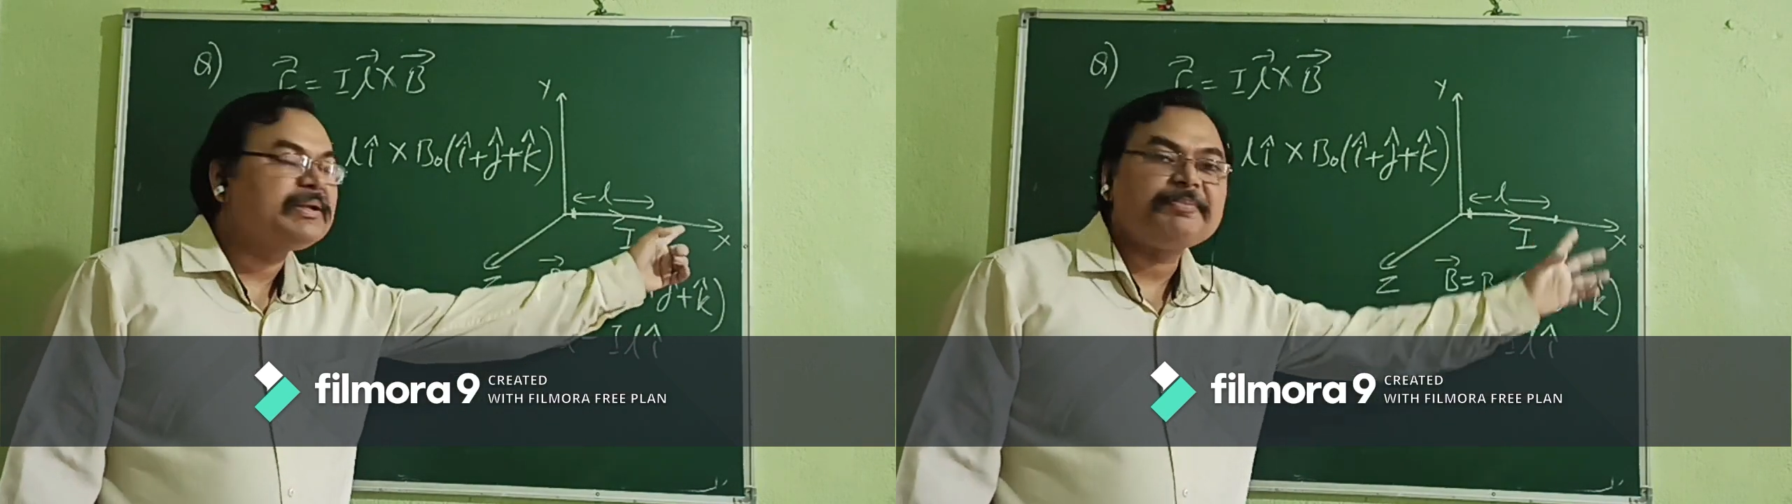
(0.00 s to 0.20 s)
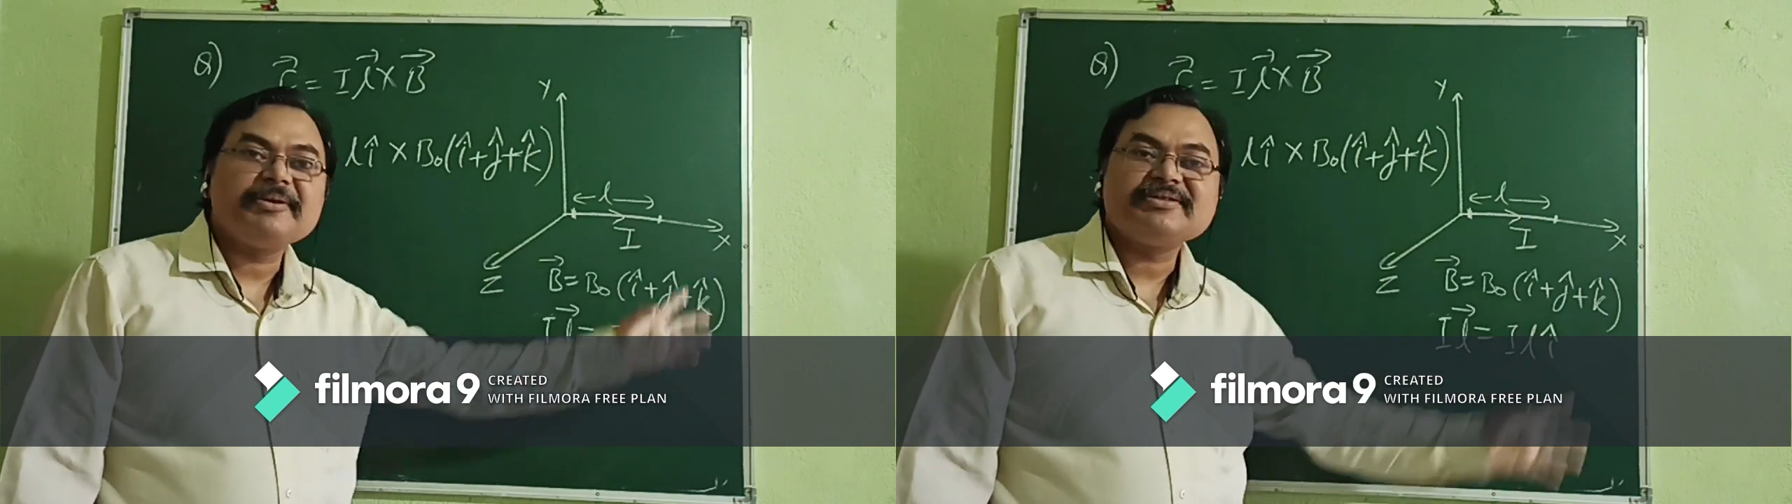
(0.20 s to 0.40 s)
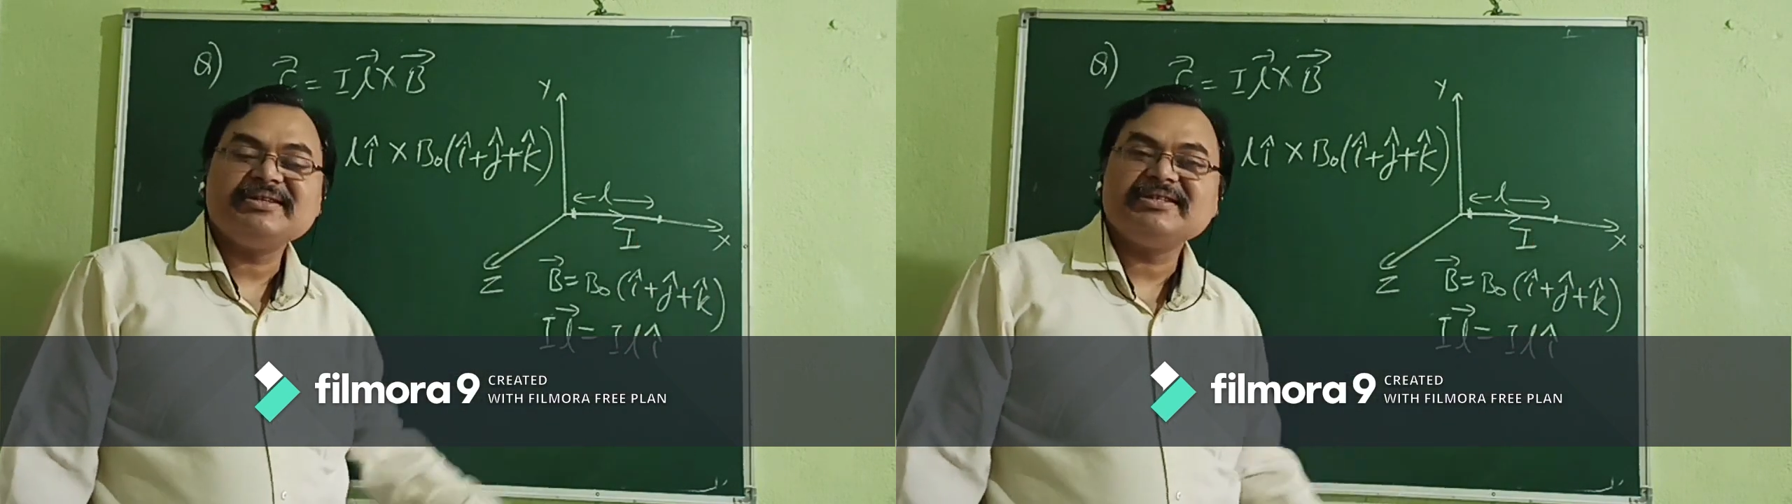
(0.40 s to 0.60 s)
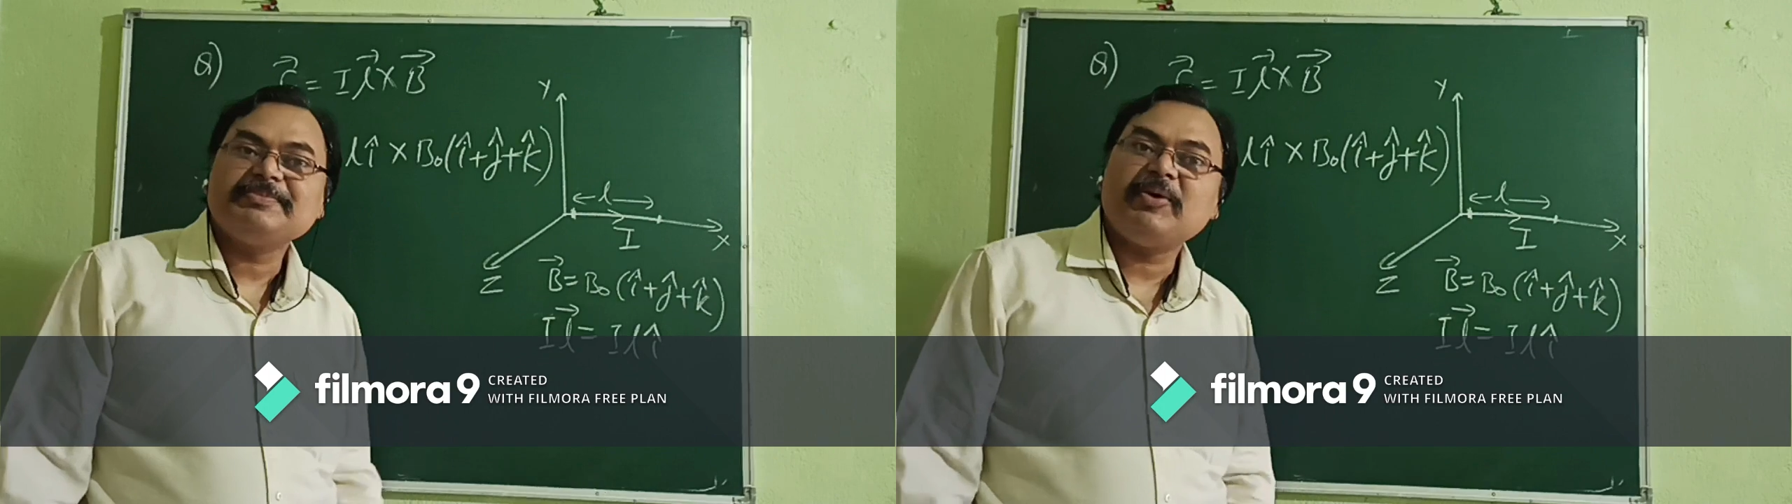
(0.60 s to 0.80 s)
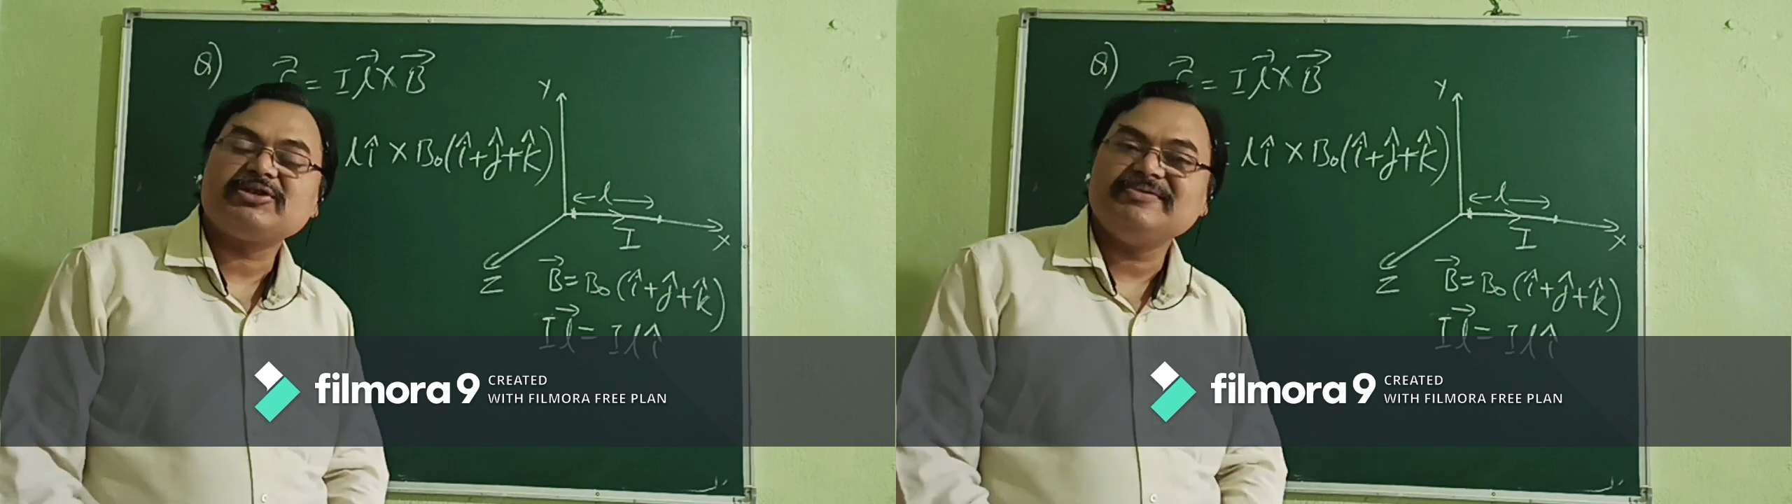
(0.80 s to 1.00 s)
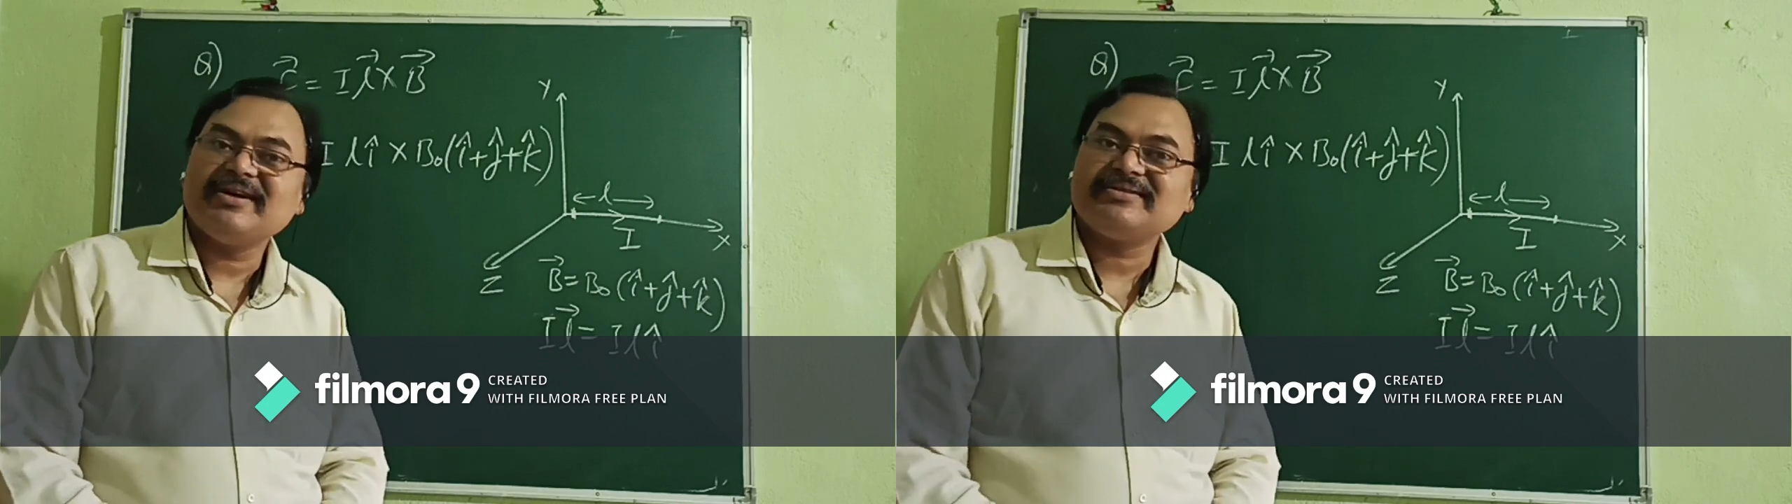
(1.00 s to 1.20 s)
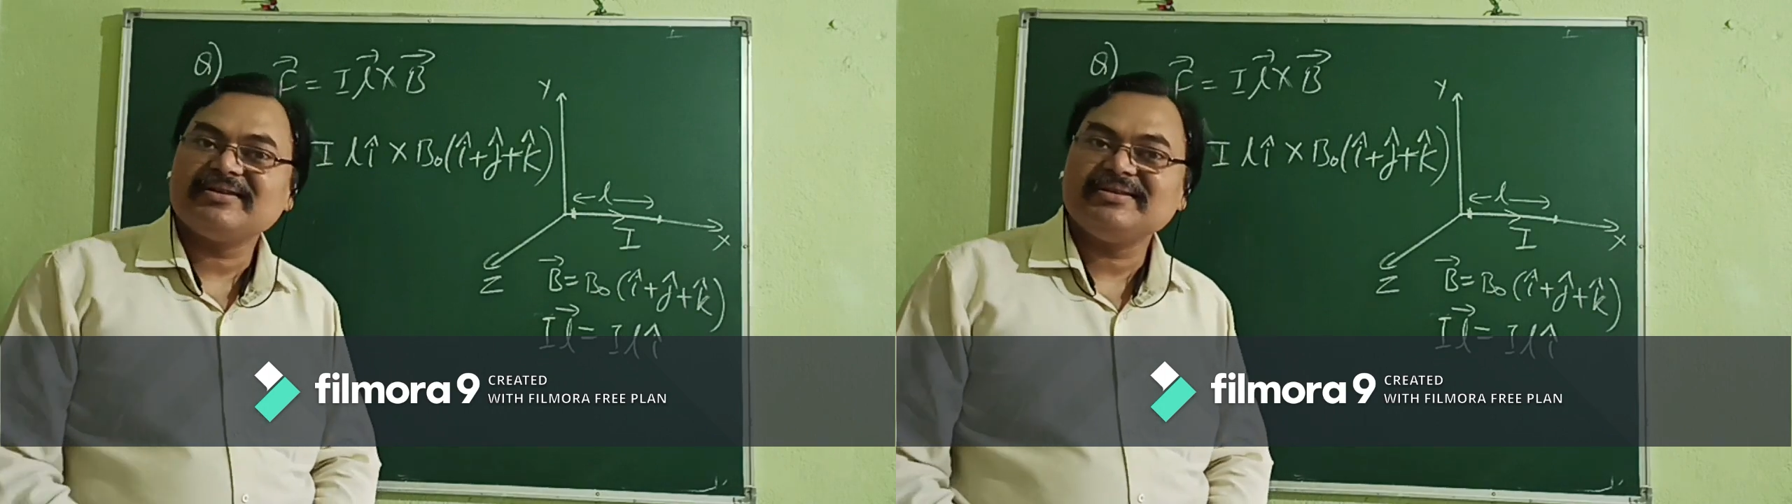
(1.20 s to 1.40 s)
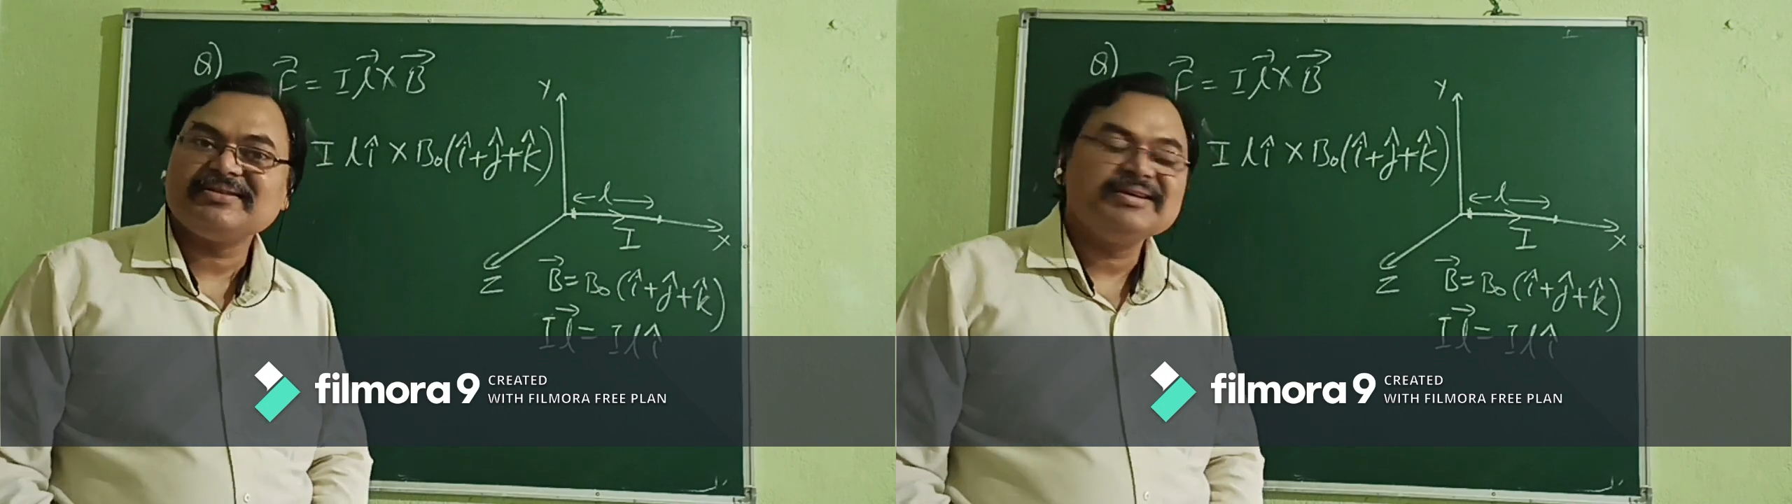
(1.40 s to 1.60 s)
represents positive
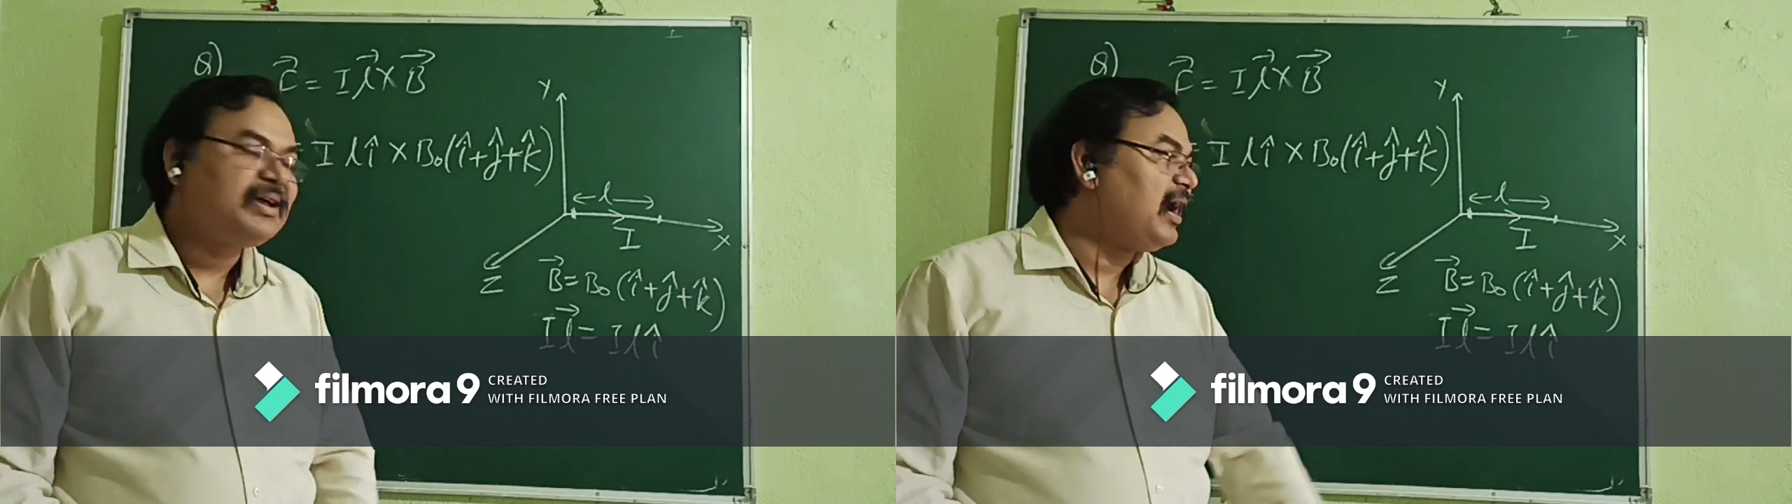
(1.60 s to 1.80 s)
x-axis,